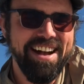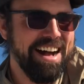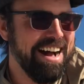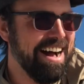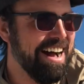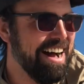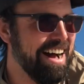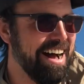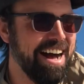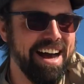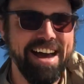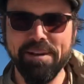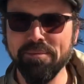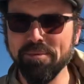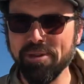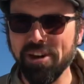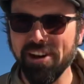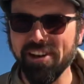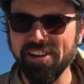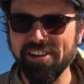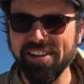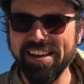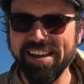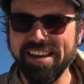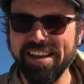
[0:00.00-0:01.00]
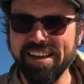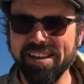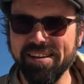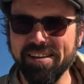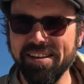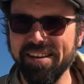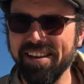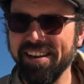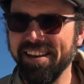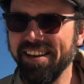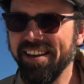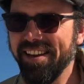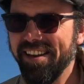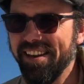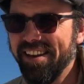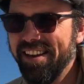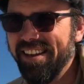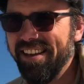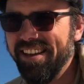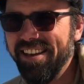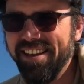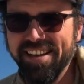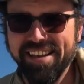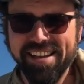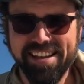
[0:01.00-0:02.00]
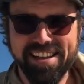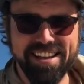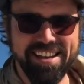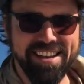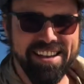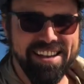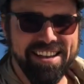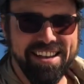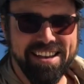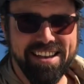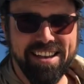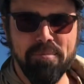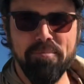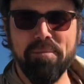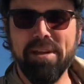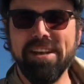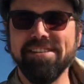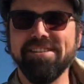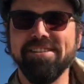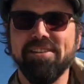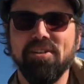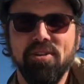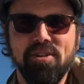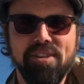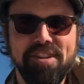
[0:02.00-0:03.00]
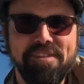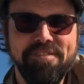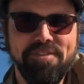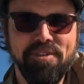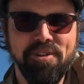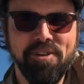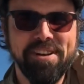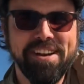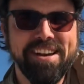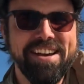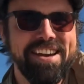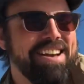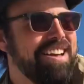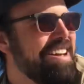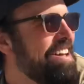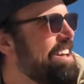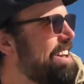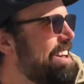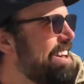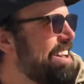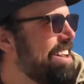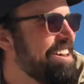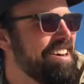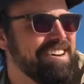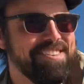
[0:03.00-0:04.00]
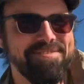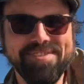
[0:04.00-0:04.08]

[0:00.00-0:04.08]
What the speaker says: I'm currently in Pensacola, Florida,